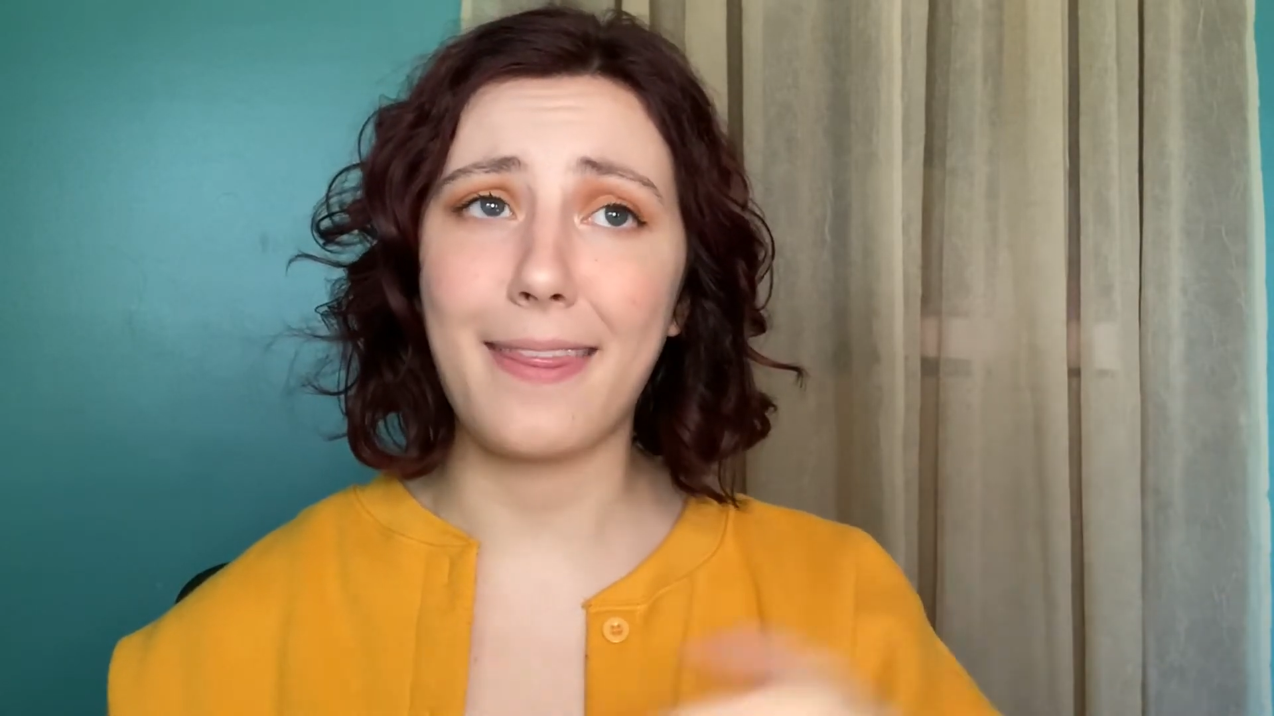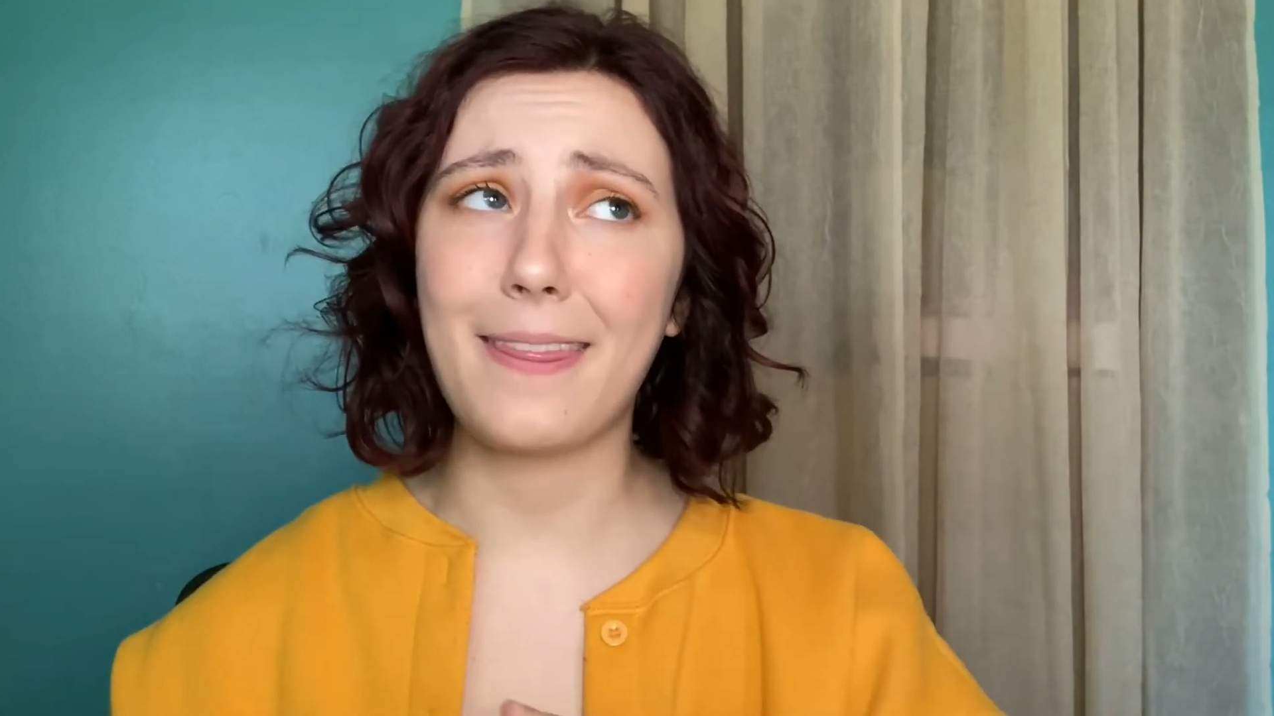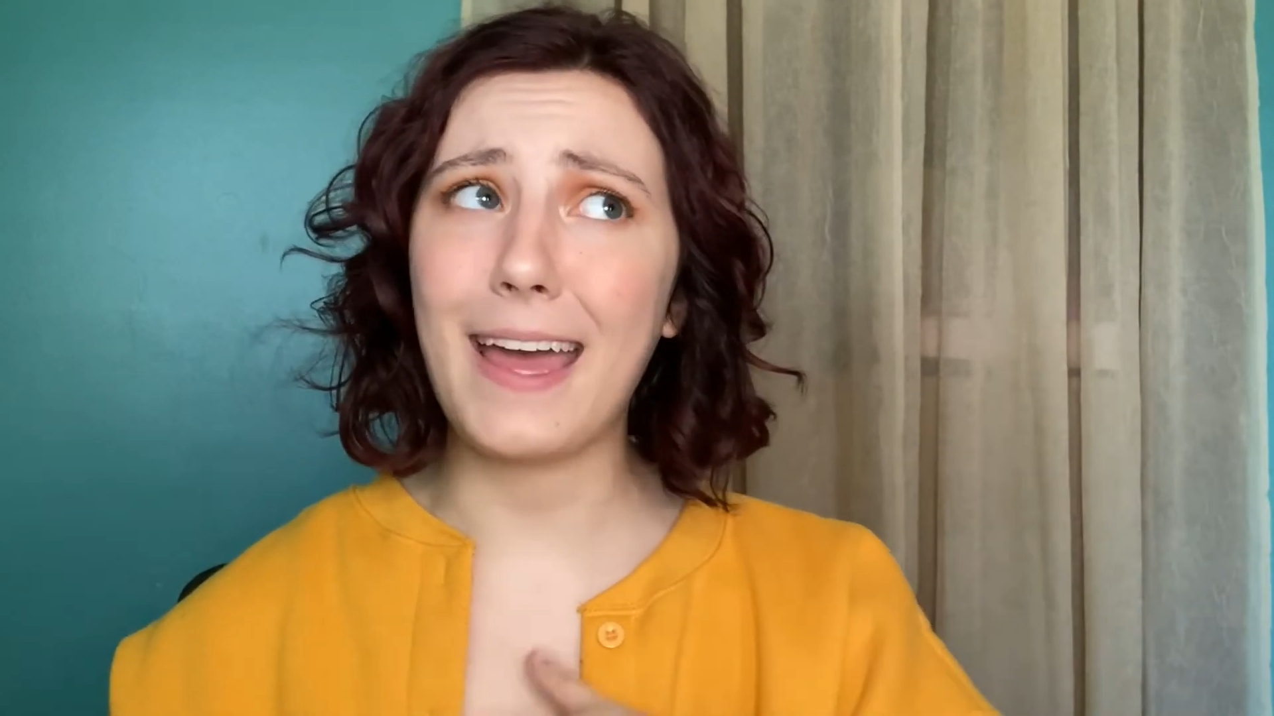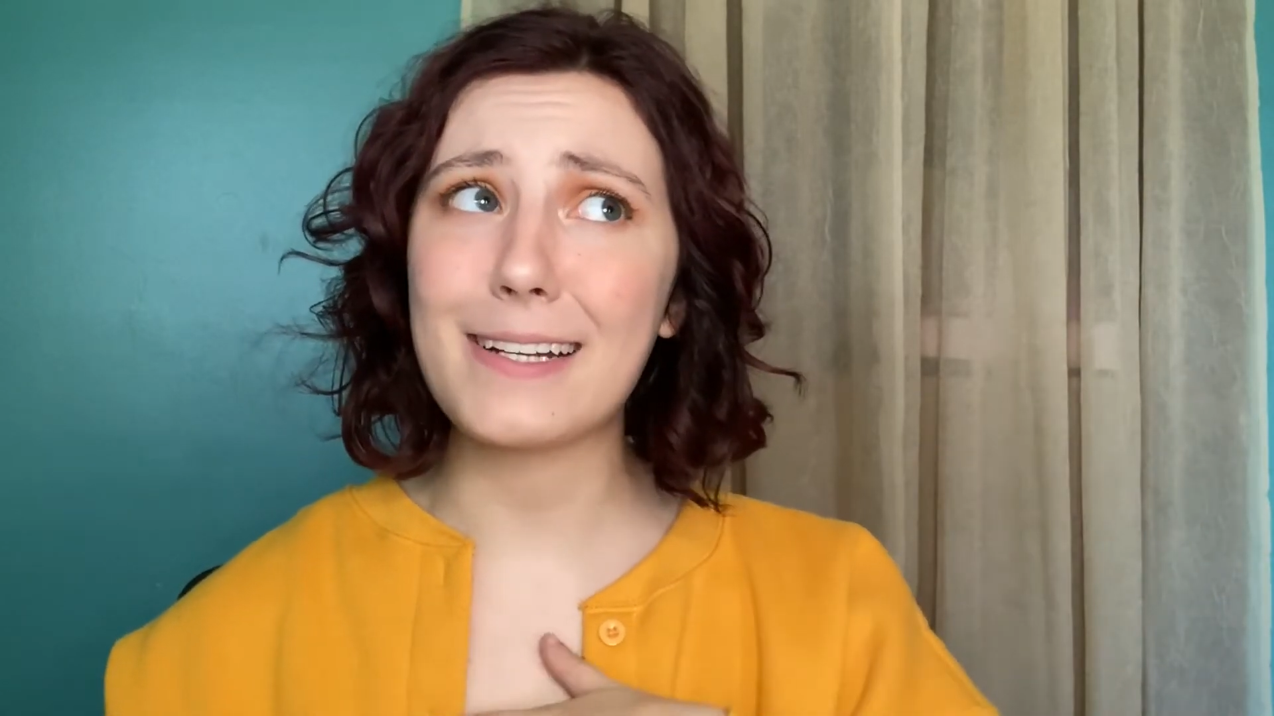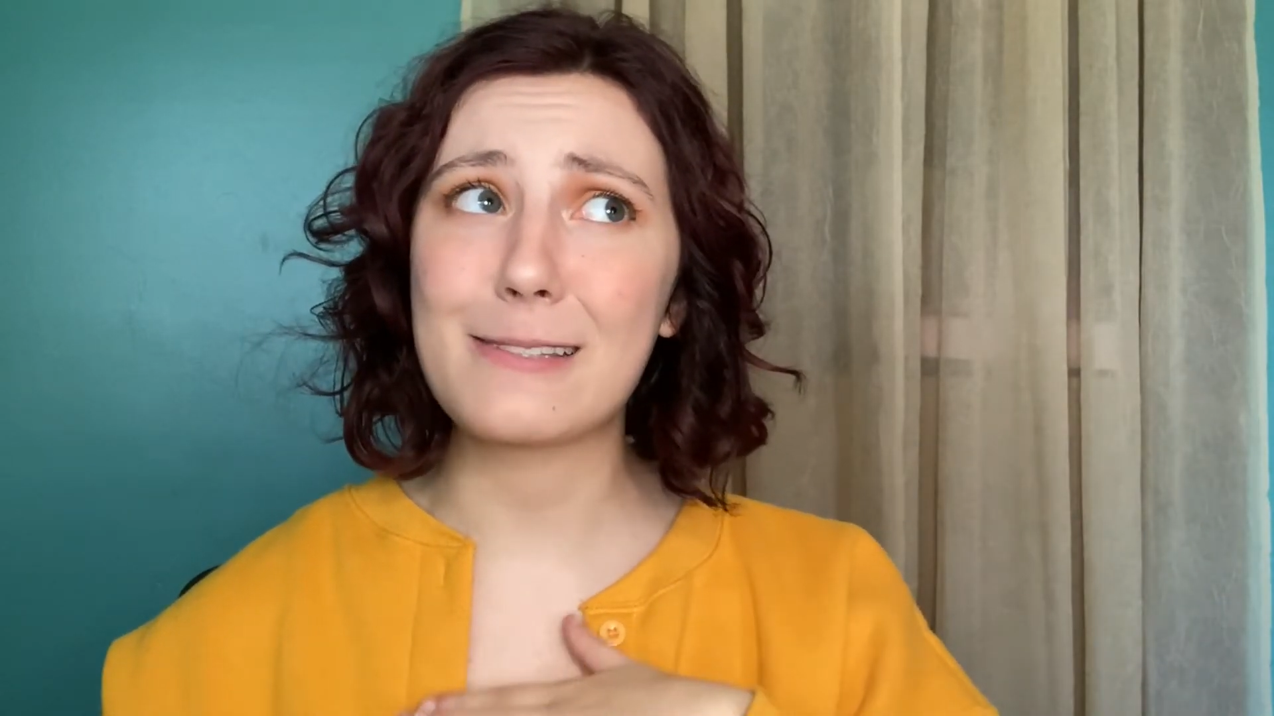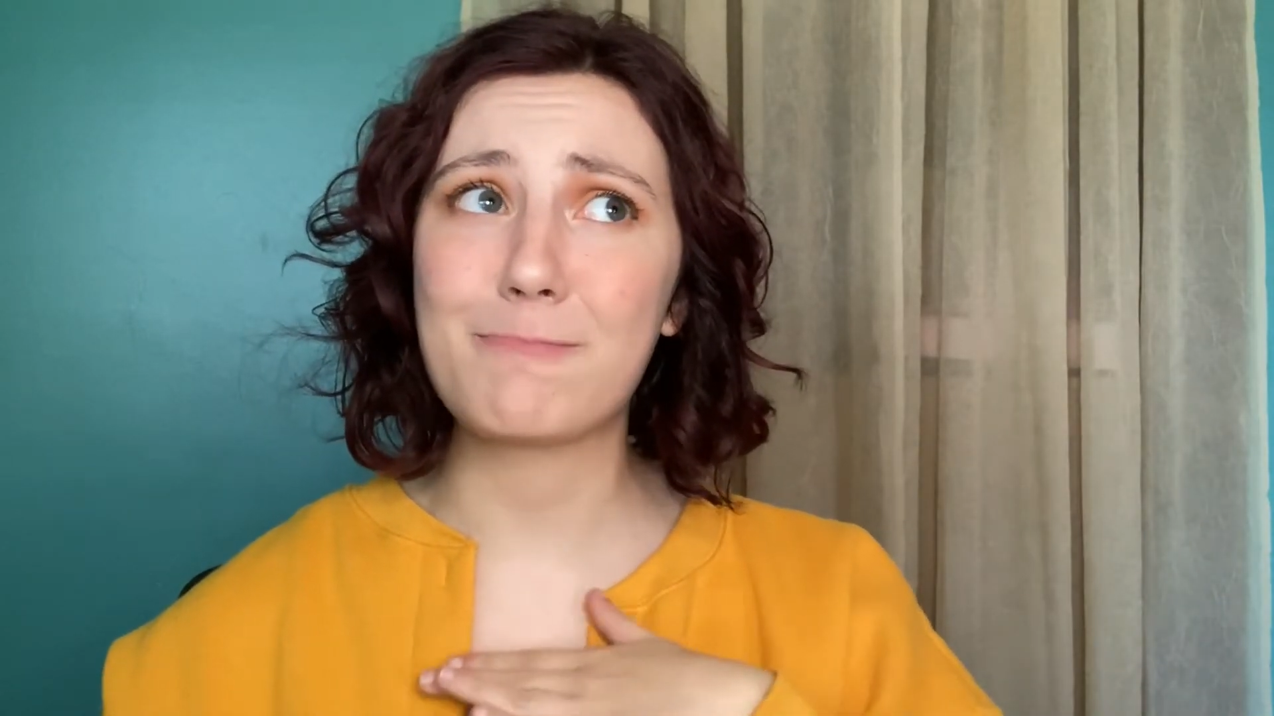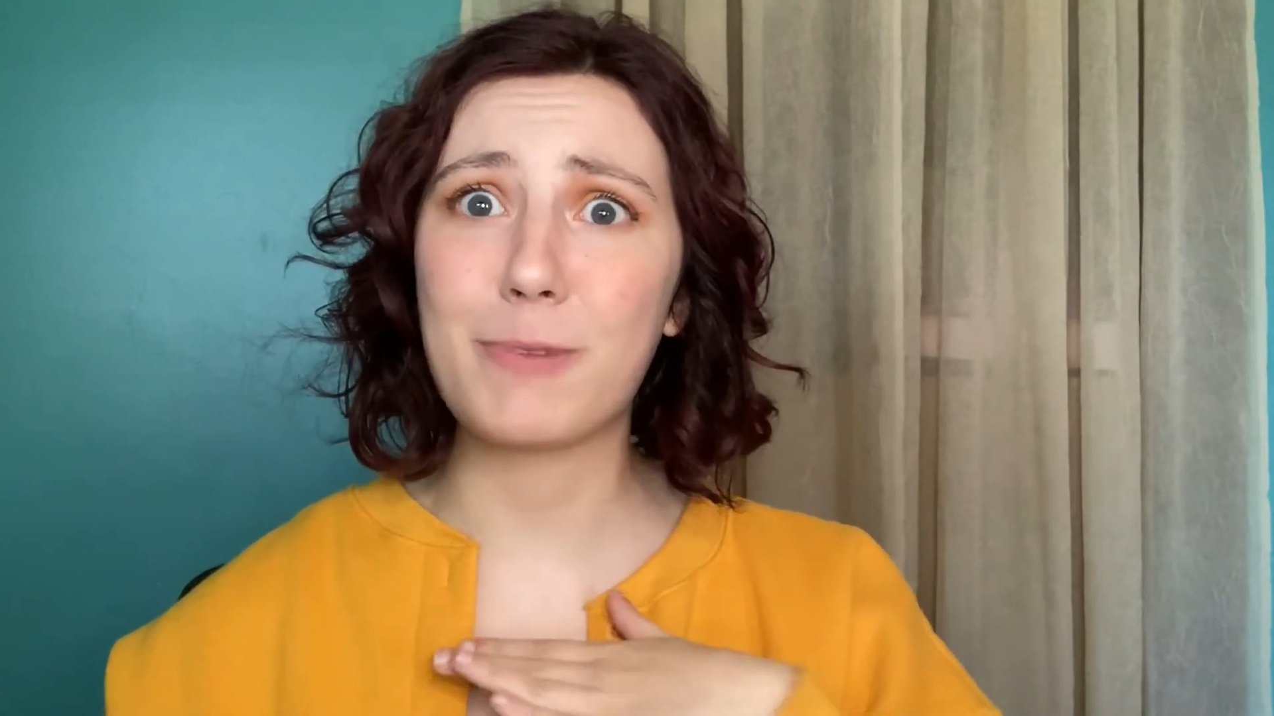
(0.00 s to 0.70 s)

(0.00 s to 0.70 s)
and that is